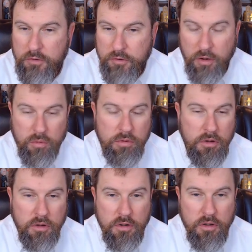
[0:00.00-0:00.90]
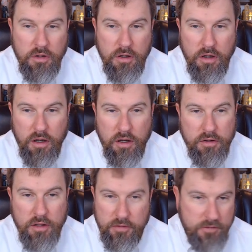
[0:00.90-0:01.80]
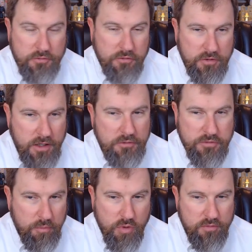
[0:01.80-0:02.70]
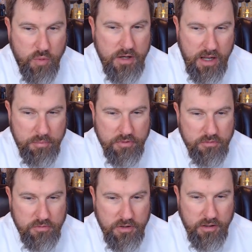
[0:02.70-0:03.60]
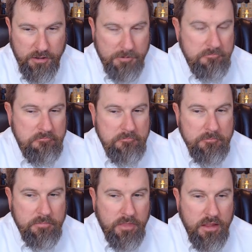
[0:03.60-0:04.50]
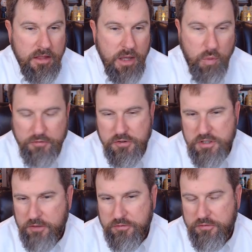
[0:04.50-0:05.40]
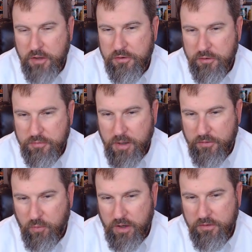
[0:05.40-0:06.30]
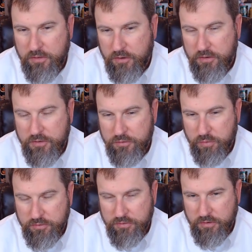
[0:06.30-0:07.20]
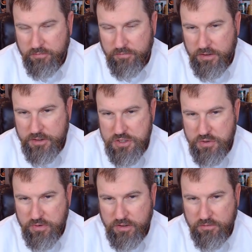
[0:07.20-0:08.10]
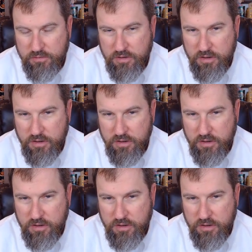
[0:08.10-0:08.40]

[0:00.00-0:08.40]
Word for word: So, uh, and this is a nice summary of what happened. Um, it wasn't just Southerners, by the way, that thought this was uh, an issue that